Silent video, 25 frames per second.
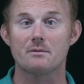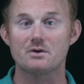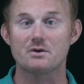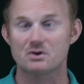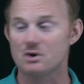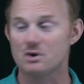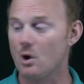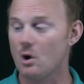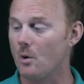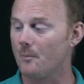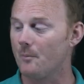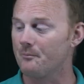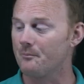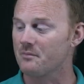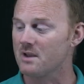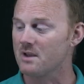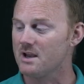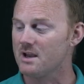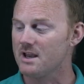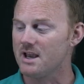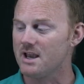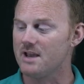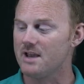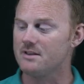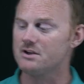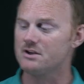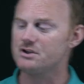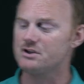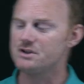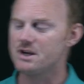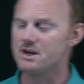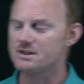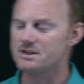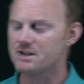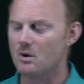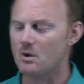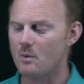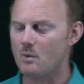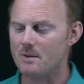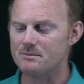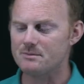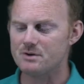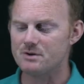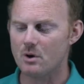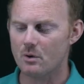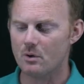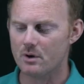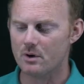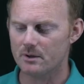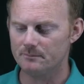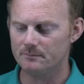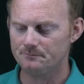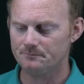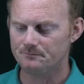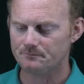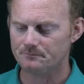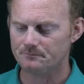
So in this JSON Web Token,